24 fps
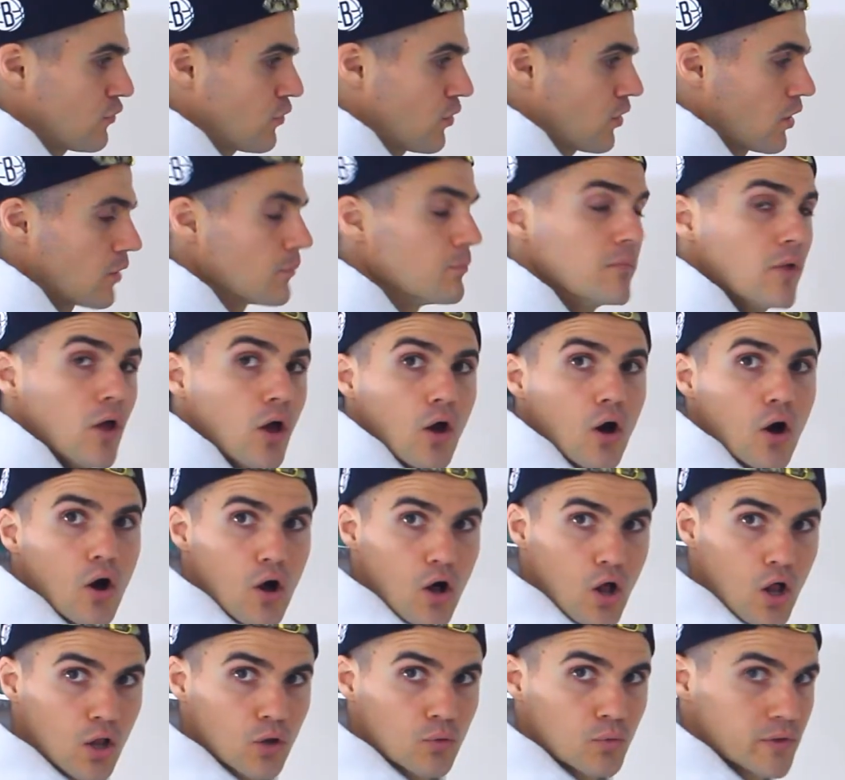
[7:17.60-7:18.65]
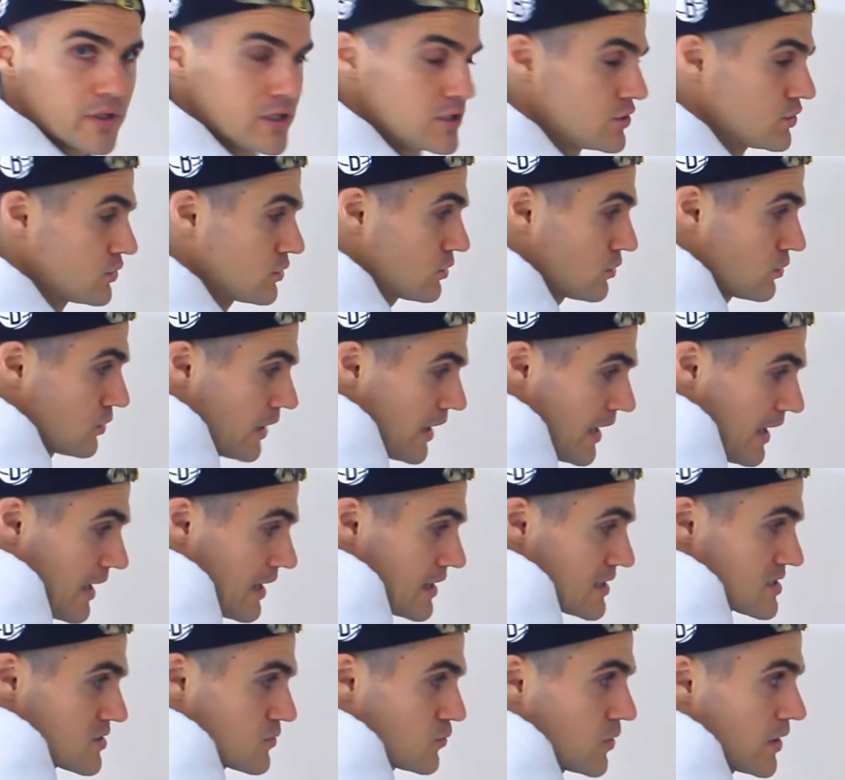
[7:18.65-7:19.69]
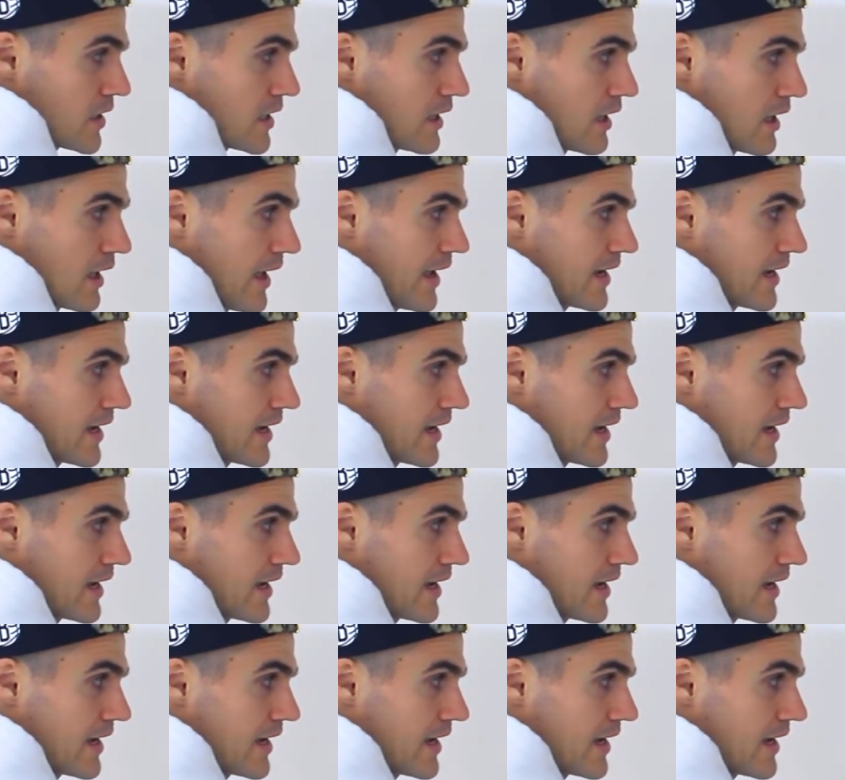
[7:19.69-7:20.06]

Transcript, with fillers: form, all we do is we